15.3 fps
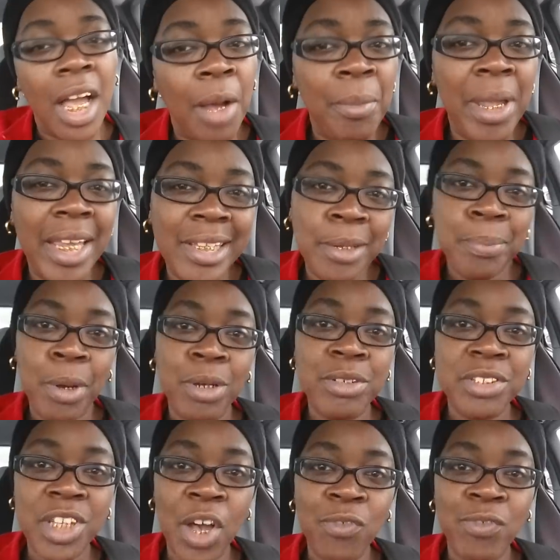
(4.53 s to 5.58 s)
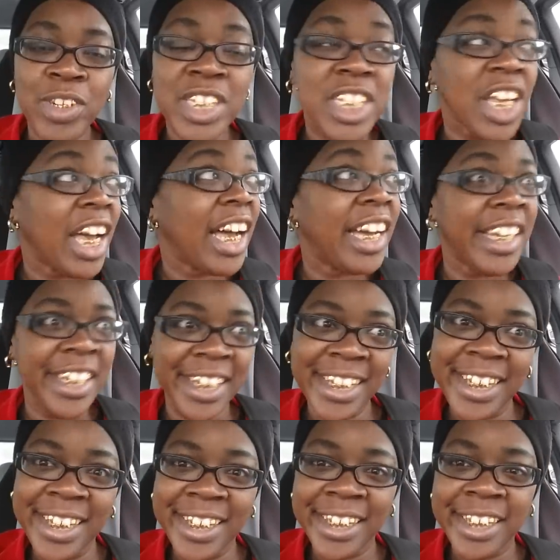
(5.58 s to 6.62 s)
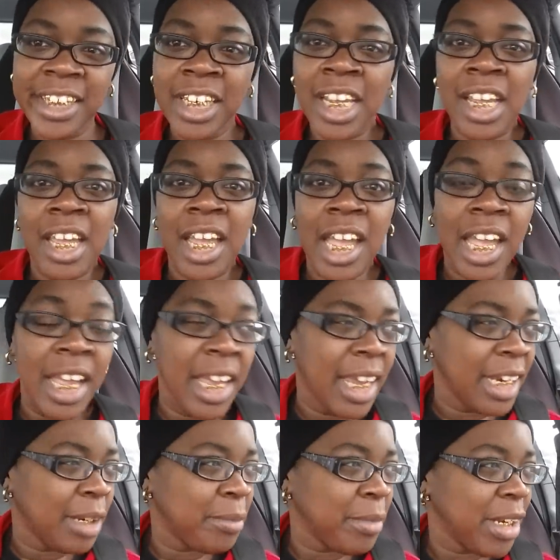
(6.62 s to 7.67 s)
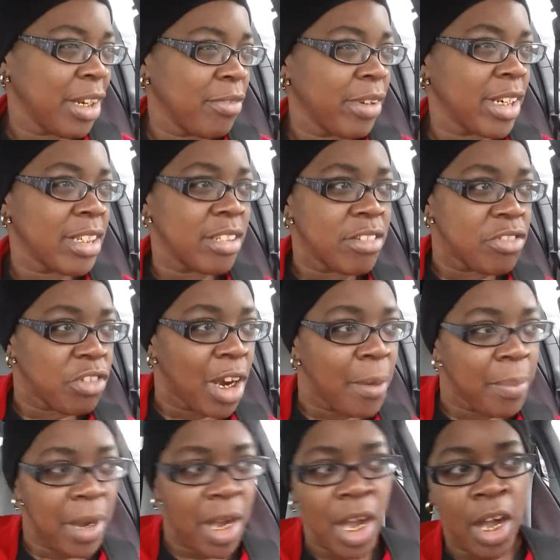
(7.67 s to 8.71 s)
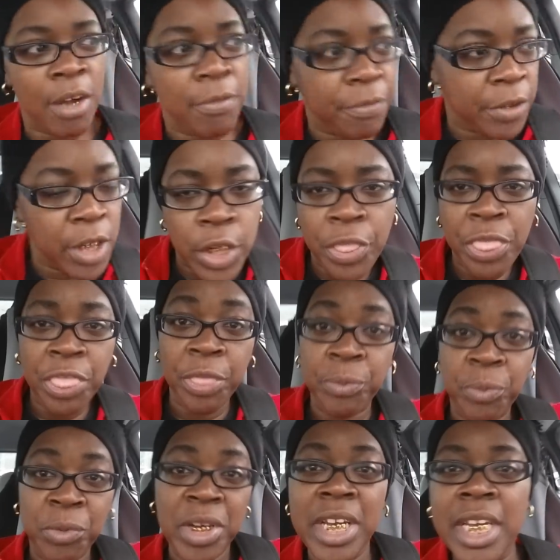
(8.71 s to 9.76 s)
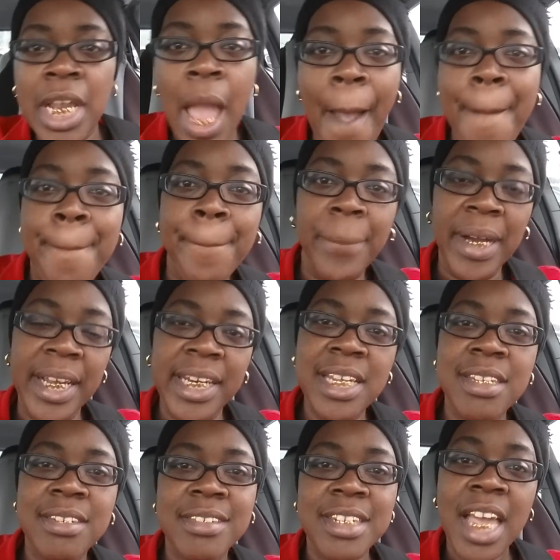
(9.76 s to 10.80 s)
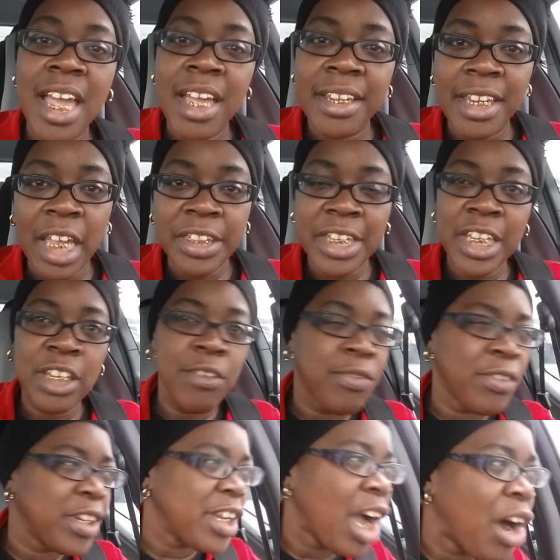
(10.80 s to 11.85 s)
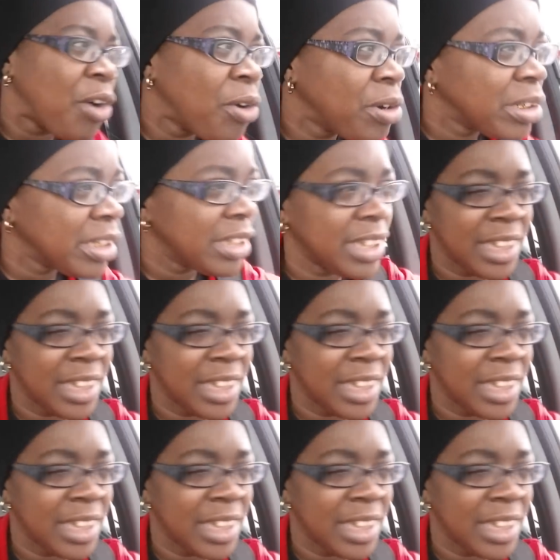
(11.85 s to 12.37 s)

I'm at the post office again, and I'm getting ready to drop off three bonnets. Y'all, thank you for y'all orders.